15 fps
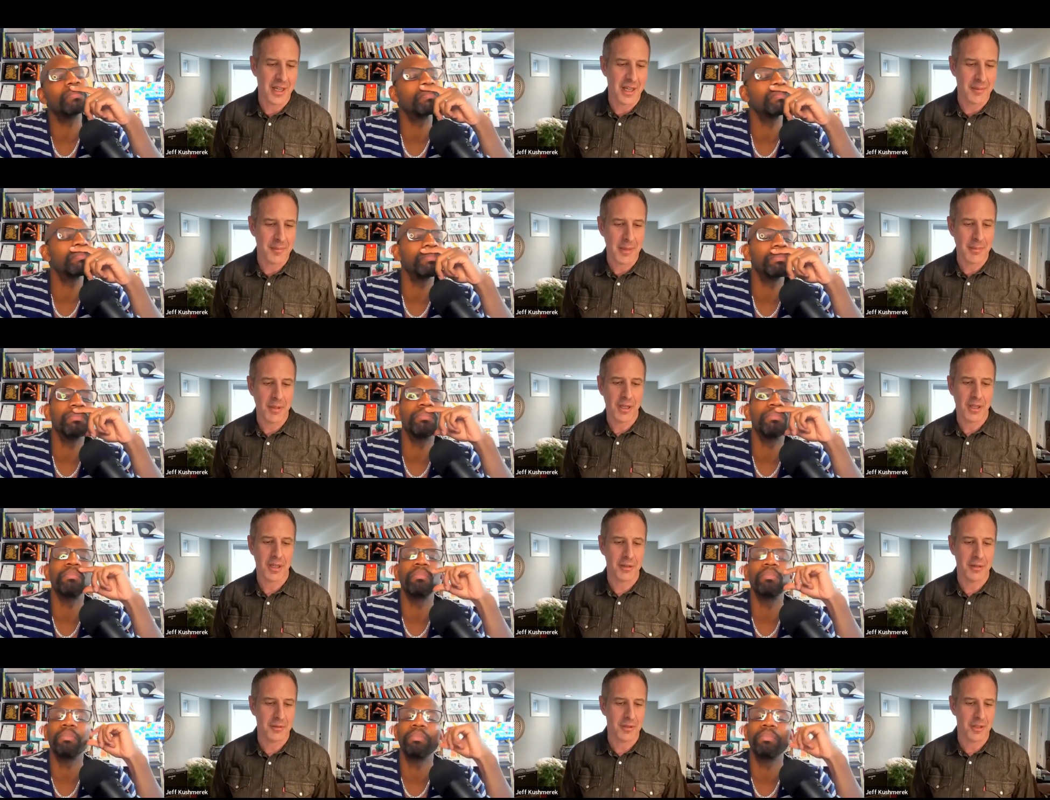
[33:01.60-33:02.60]
Speaker 1: uh, maybe you
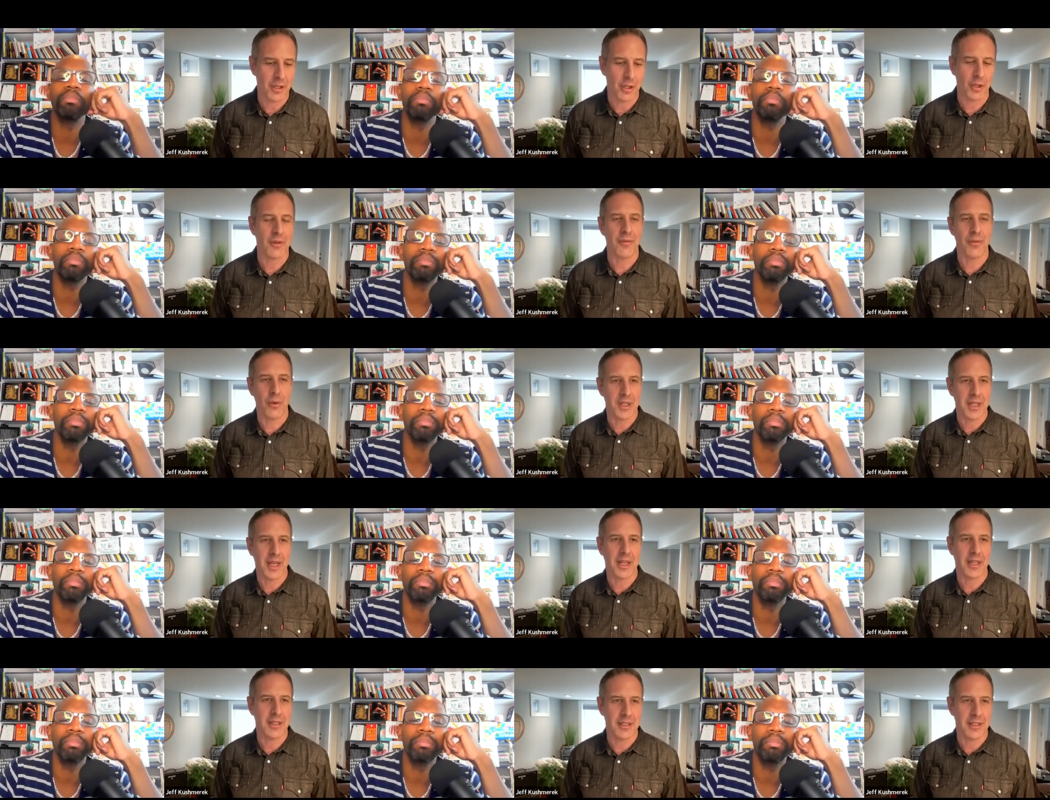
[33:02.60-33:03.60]
can you can avoid
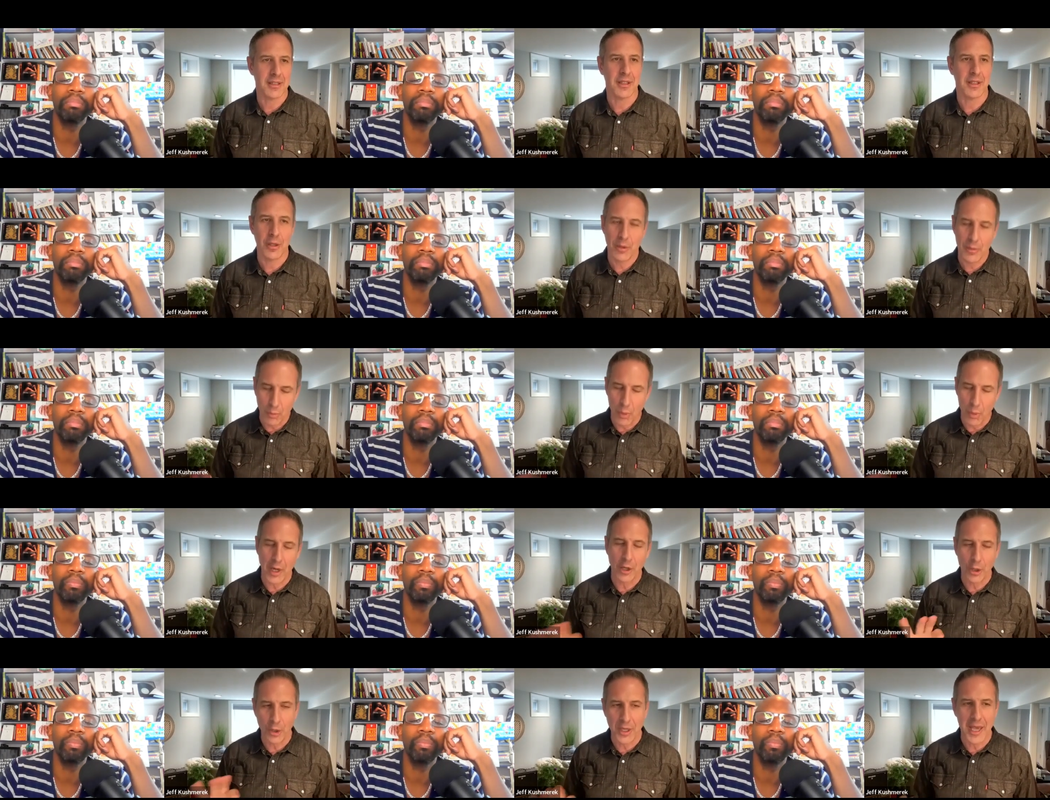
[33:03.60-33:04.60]
that uh,
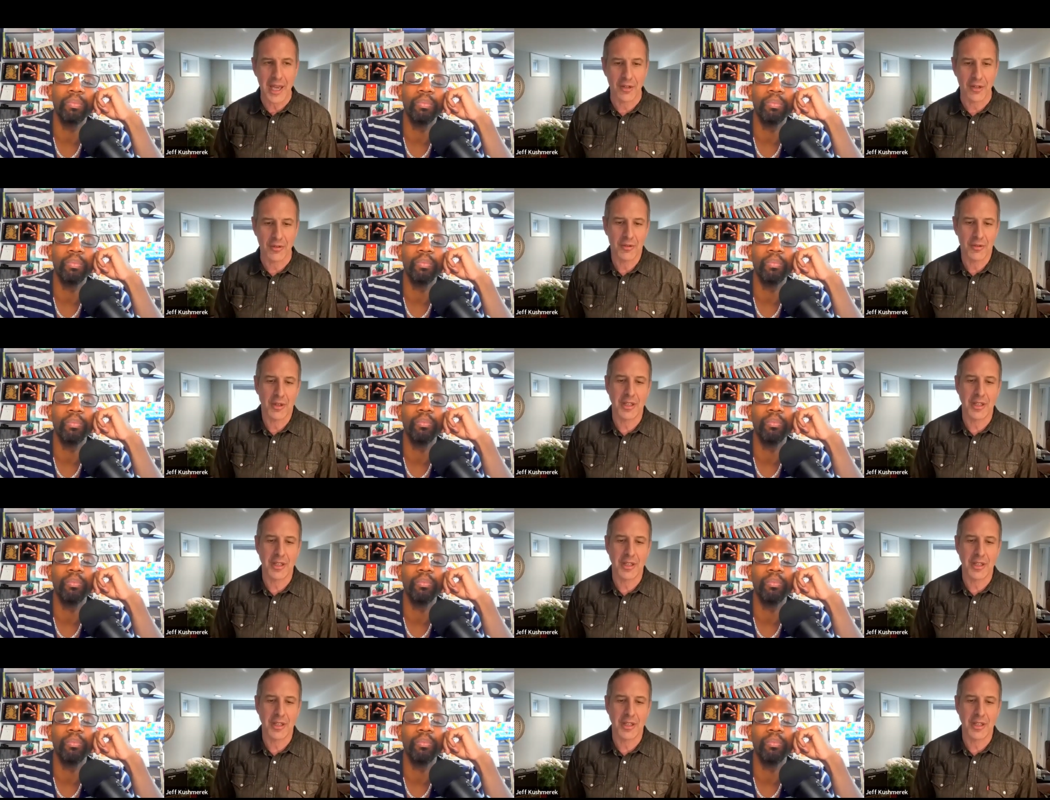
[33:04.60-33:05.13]
where you can.